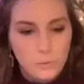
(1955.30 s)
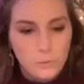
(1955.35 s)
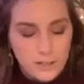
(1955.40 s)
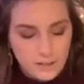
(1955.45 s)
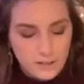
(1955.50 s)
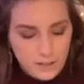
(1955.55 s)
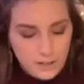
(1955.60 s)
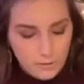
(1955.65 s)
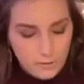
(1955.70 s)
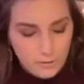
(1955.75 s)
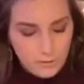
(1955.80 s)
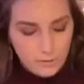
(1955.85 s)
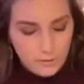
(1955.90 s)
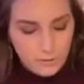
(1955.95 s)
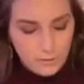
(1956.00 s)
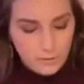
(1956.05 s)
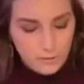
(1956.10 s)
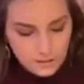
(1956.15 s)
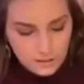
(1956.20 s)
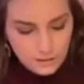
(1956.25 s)
where they would
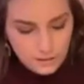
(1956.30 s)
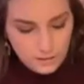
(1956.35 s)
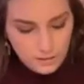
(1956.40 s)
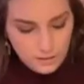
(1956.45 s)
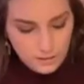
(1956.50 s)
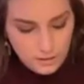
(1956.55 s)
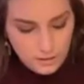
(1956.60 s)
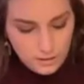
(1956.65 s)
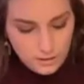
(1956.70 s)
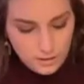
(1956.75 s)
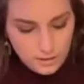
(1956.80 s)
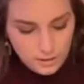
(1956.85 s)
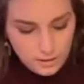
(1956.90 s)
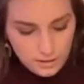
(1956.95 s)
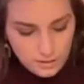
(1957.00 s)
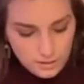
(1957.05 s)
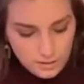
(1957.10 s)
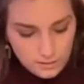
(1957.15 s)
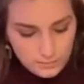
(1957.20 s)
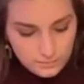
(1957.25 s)
house
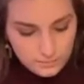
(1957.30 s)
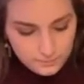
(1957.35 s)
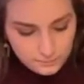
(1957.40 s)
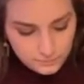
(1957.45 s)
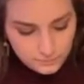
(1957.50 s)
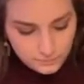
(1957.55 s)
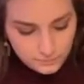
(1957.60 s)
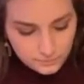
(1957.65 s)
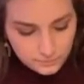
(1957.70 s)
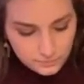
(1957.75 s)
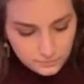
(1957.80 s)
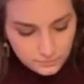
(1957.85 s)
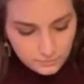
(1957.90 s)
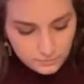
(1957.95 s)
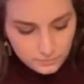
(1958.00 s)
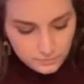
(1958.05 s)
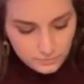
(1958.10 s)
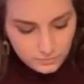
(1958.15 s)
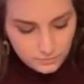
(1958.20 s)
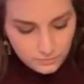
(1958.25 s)
the
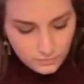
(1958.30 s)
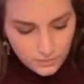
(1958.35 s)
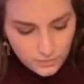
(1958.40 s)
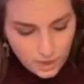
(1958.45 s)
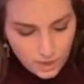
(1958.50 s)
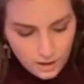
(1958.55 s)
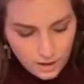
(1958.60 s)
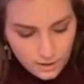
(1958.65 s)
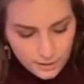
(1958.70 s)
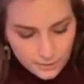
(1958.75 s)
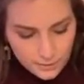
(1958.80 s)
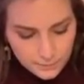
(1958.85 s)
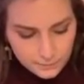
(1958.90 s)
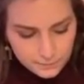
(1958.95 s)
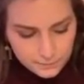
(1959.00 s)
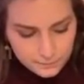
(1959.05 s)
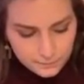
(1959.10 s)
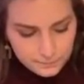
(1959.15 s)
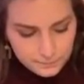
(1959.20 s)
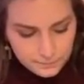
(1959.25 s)
oh
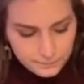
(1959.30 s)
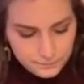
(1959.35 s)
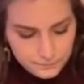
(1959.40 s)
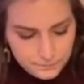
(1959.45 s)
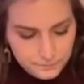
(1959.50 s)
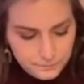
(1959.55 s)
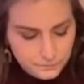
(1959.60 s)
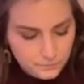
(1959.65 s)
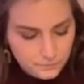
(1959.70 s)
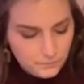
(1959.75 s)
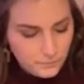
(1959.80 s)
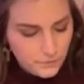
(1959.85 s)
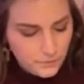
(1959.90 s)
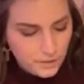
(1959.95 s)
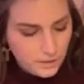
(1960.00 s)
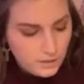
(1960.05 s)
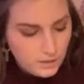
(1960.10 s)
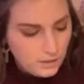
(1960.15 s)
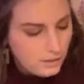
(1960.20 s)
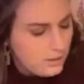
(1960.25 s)

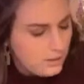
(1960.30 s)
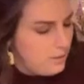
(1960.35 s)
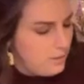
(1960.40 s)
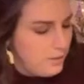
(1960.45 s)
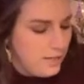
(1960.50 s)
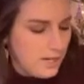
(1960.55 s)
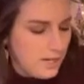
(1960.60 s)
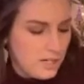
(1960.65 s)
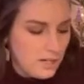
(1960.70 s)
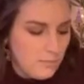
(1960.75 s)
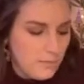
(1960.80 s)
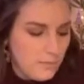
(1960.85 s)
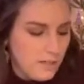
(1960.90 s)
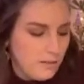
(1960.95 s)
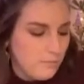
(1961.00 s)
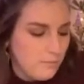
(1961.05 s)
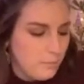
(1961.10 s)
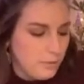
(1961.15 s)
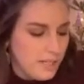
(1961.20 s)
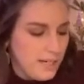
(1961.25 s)
my gosh, I'm like
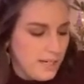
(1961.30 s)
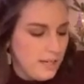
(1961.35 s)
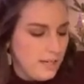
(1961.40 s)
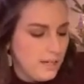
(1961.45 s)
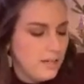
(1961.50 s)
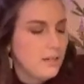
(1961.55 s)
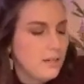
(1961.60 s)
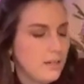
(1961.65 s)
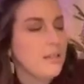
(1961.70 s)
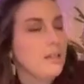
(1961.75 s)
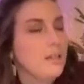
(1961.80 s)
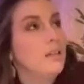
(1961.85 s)
blanking.